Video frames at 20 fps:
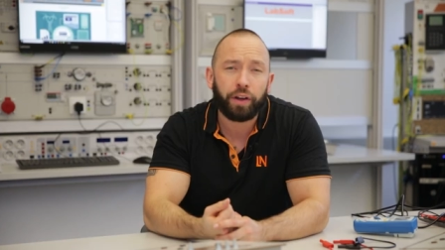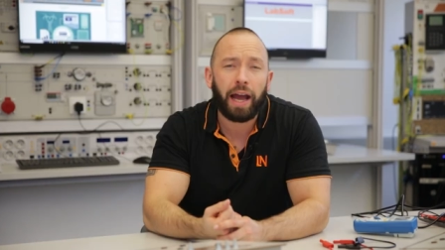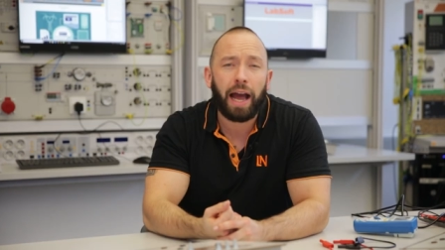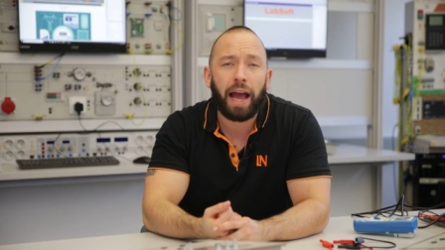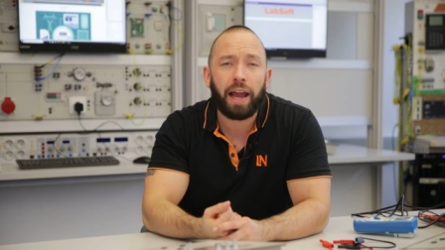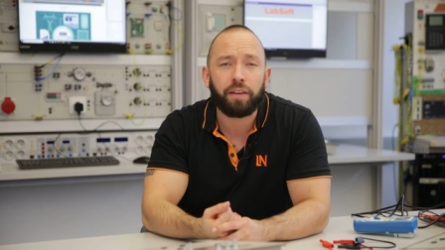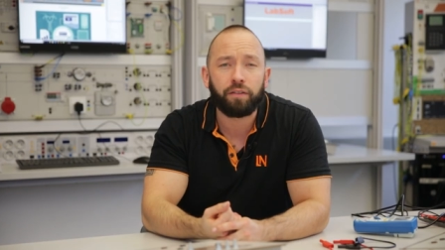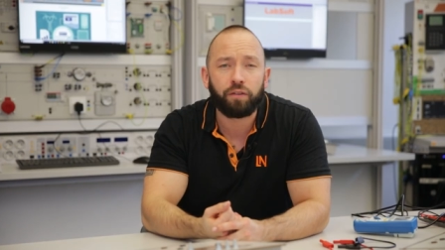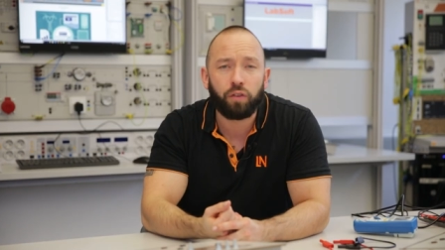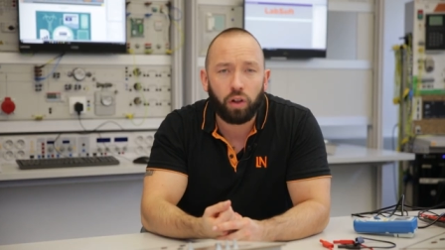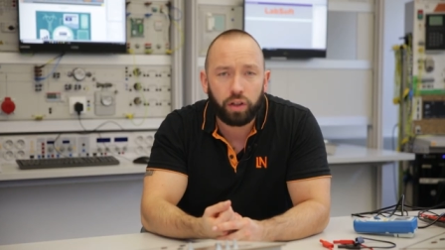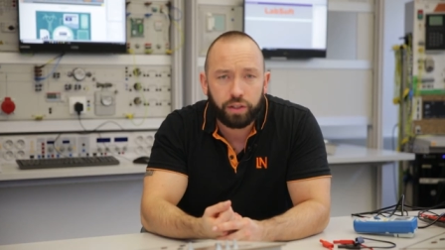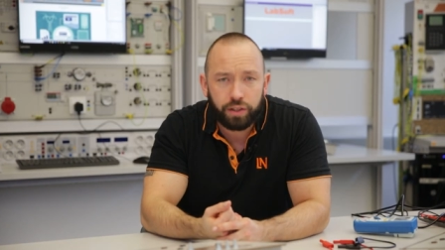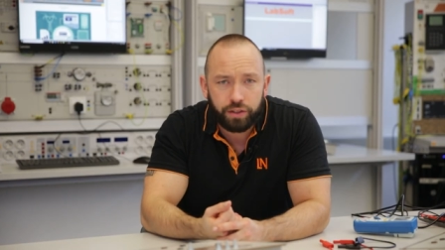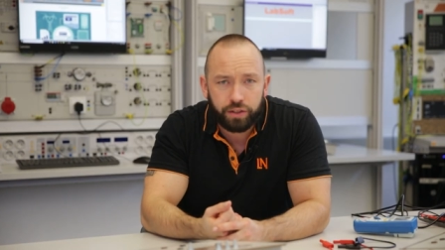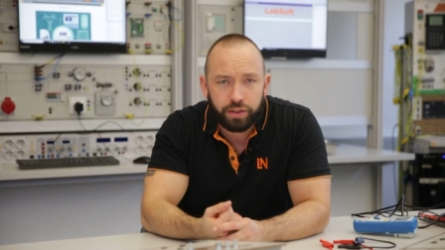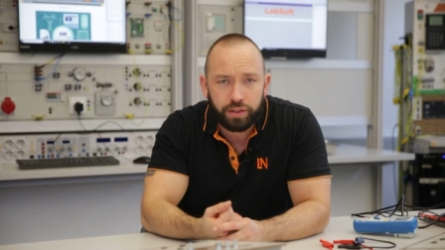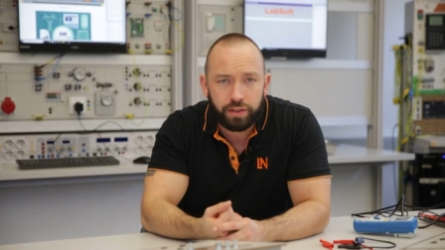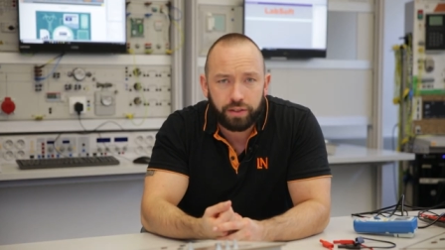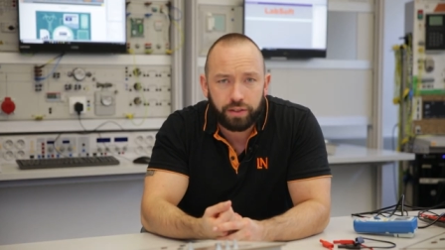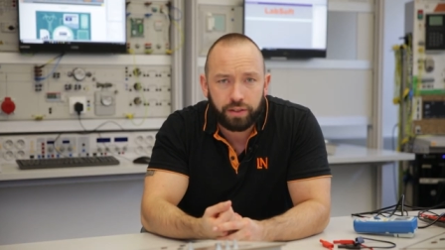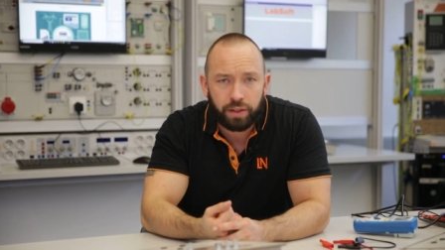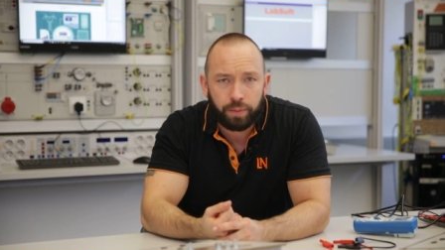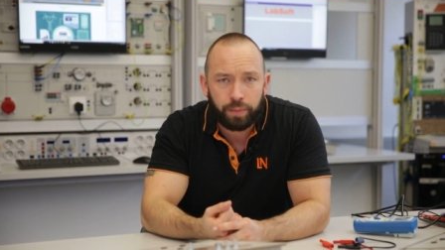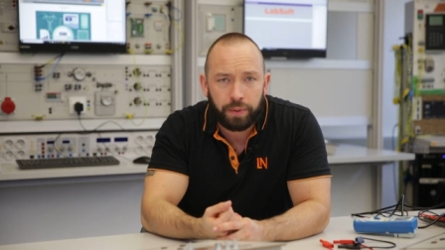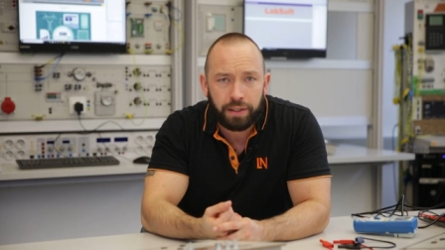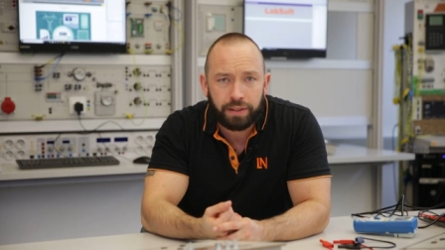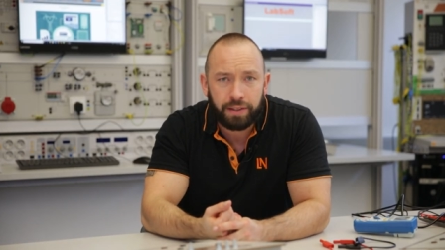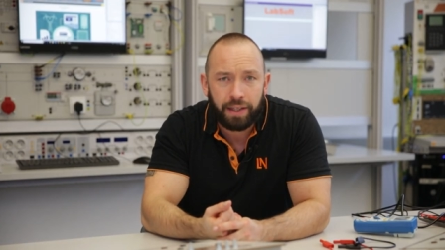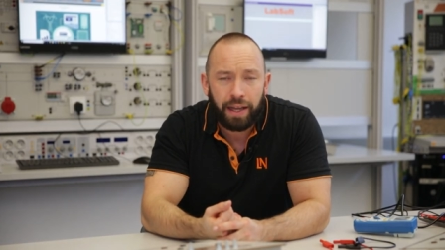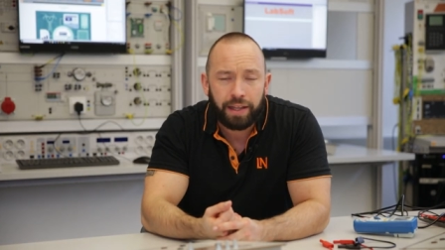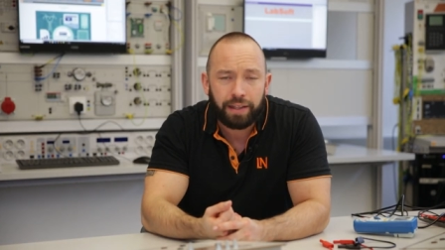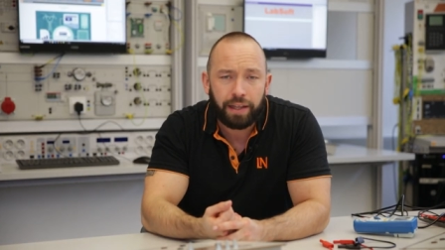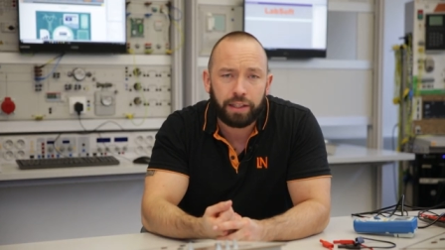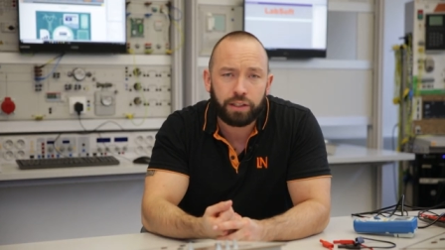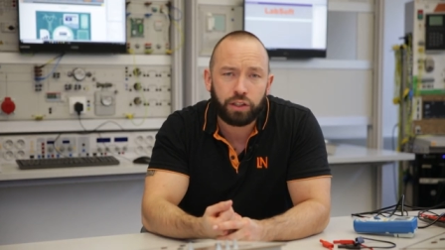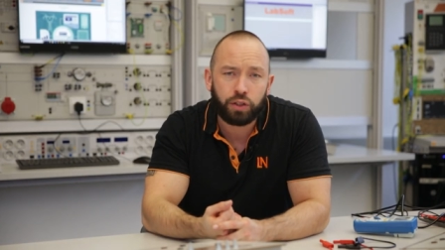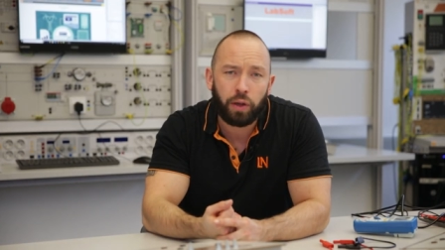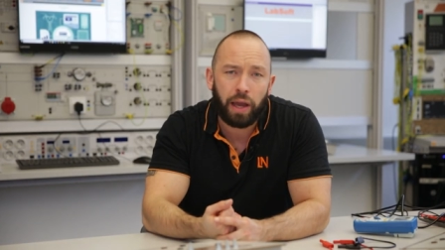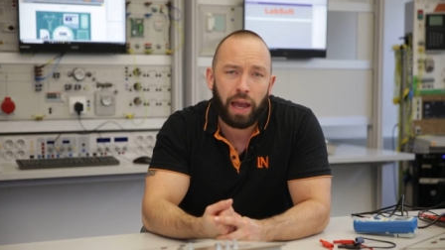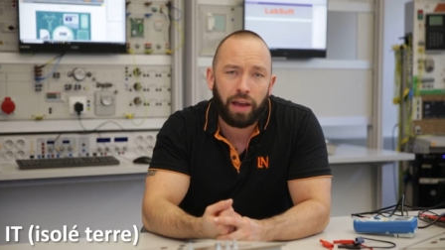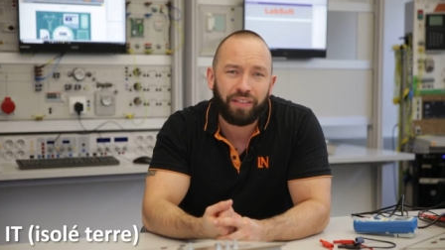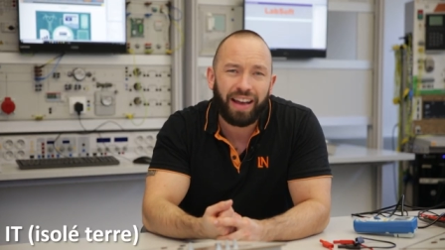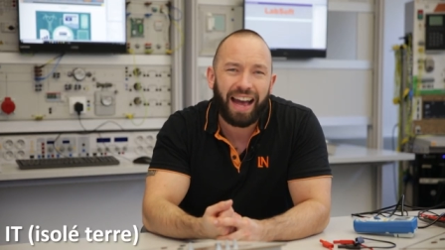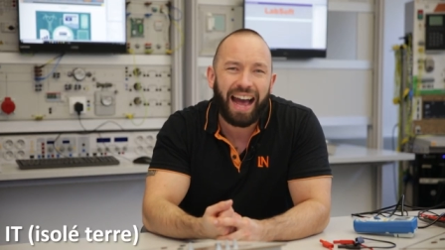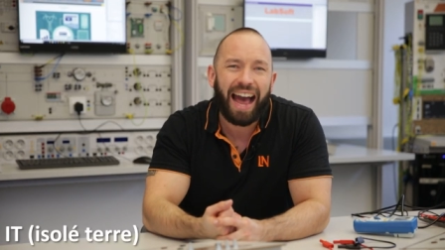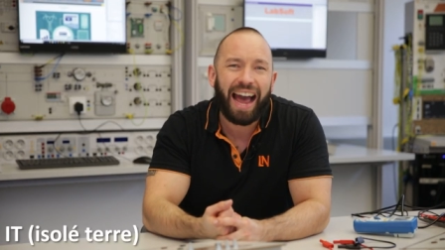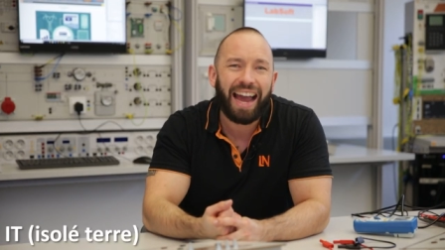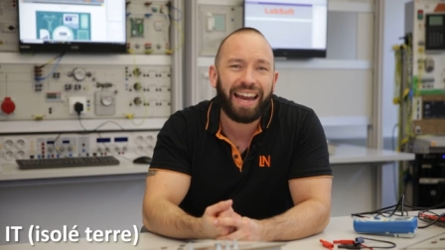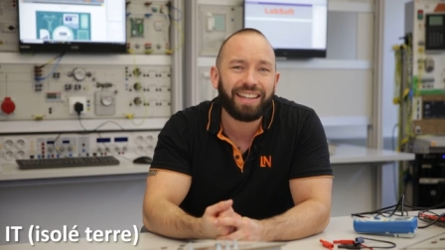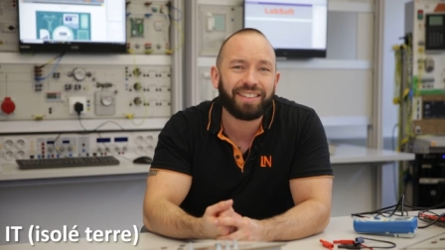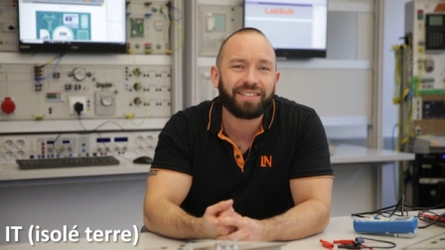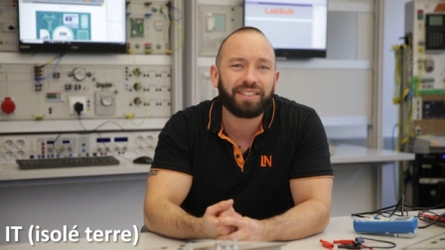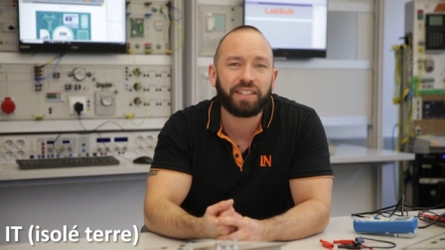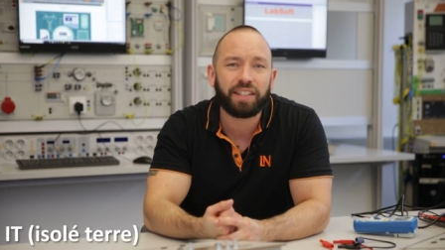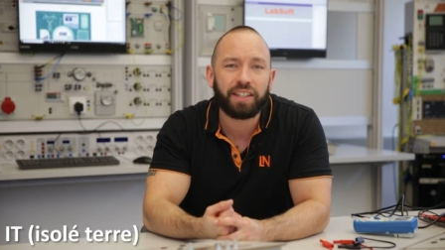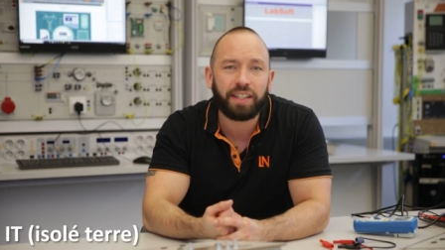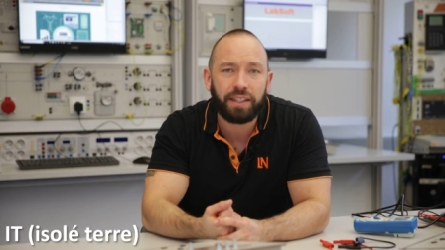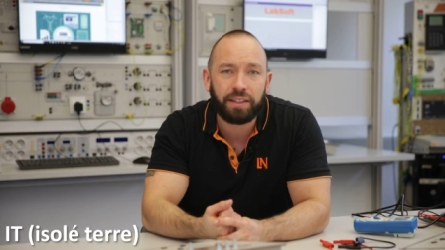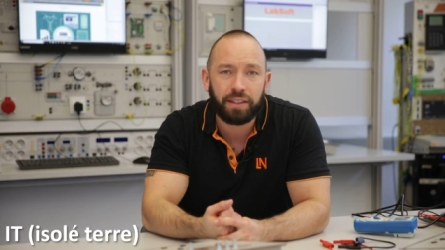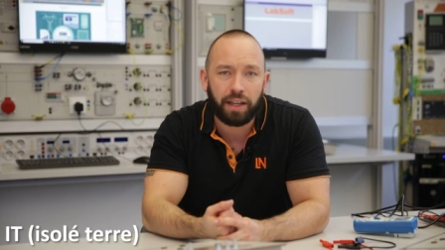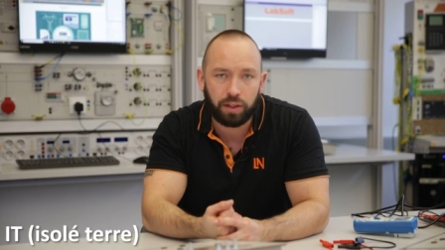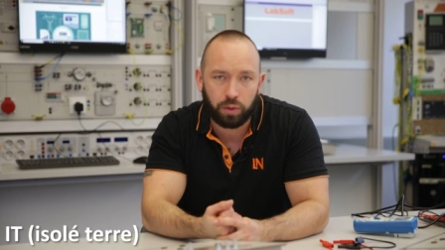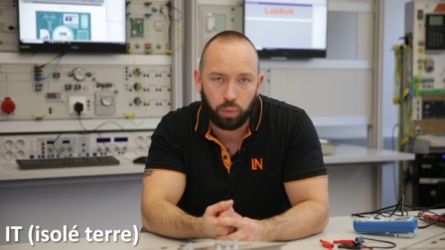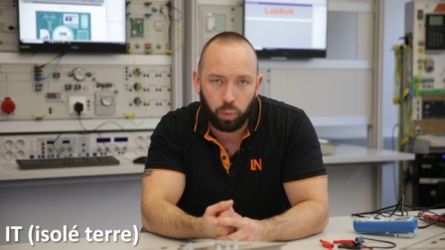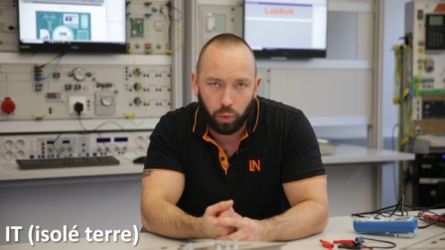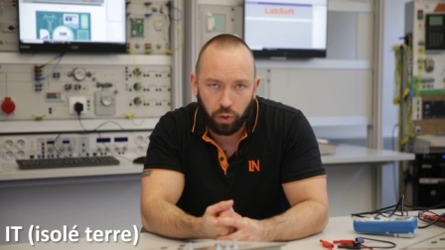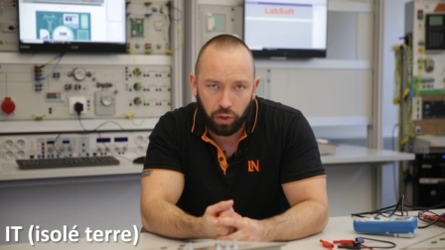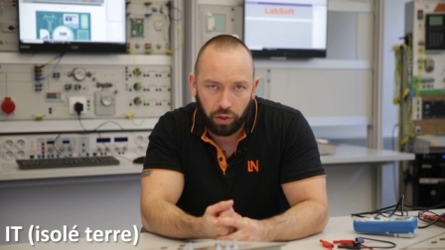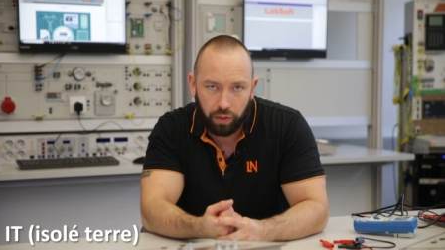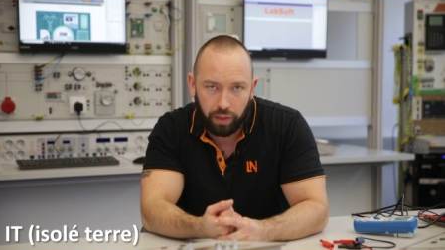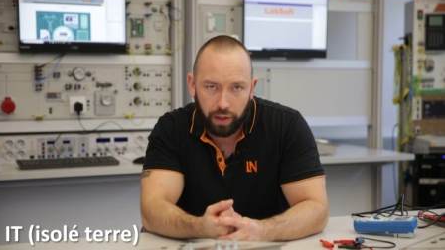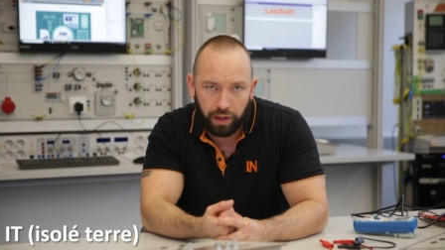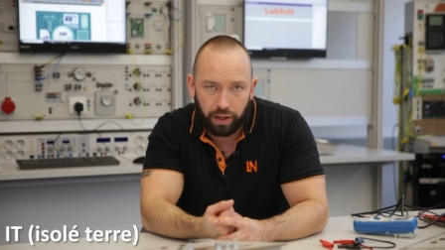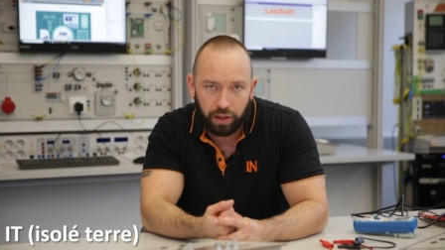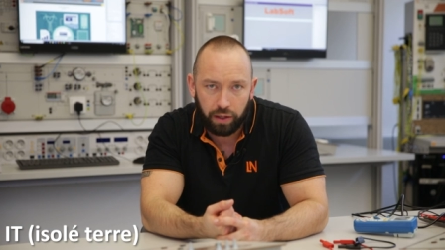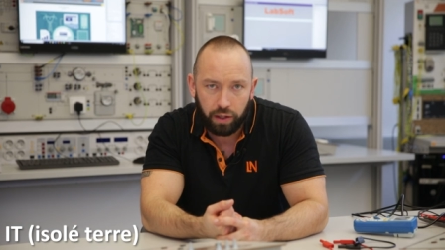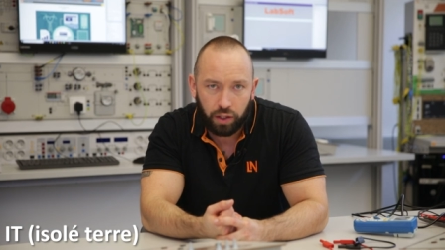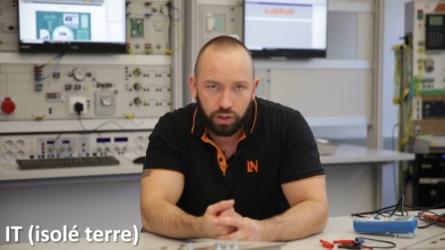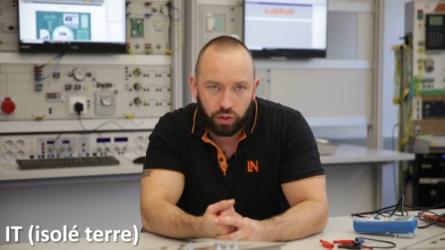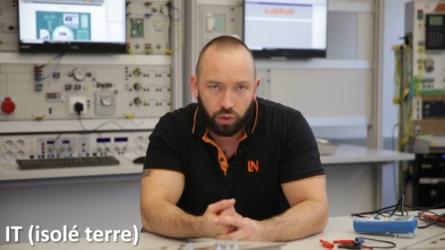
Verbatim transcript: the high voltage system is that you have an I T network there.